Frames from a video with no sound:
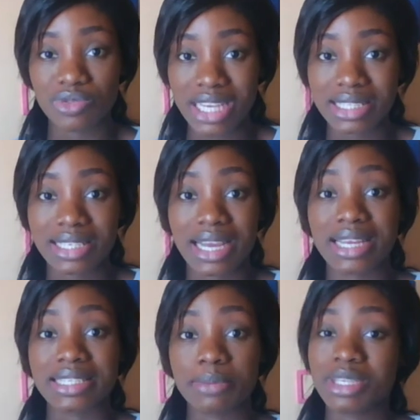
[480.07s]
writing
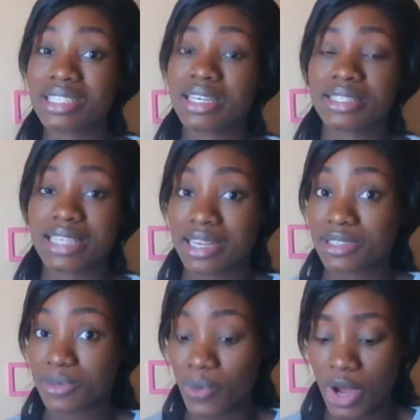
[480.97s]
academic
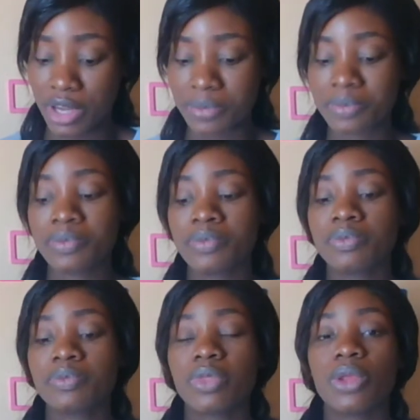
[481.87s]
tax 1.
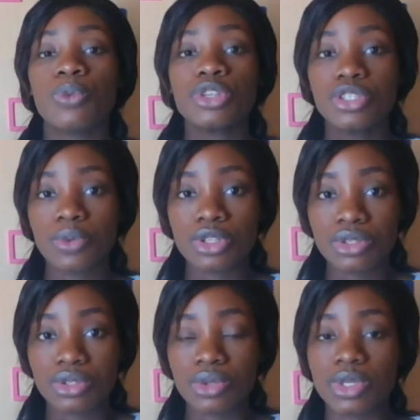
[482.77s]
What you want
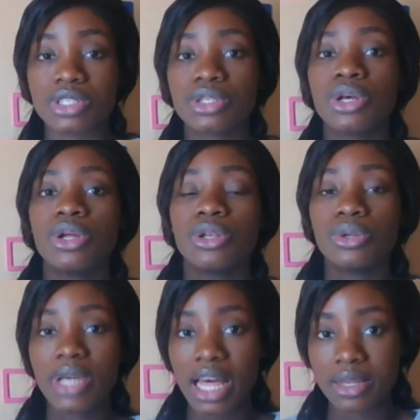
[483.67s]
to do is
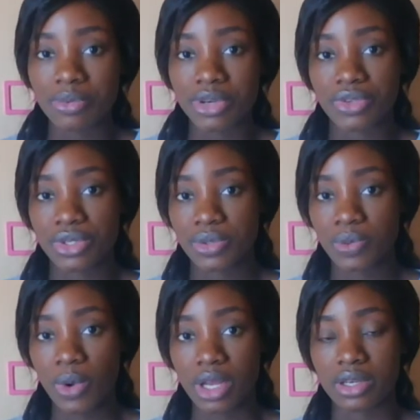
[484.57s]
look at the
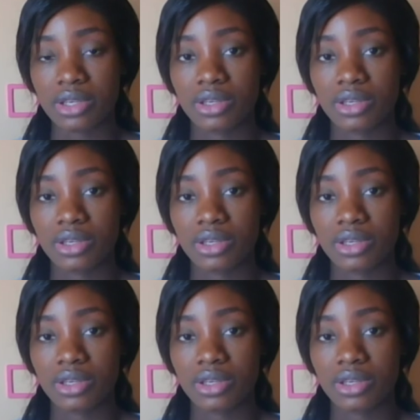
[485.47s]
previous one.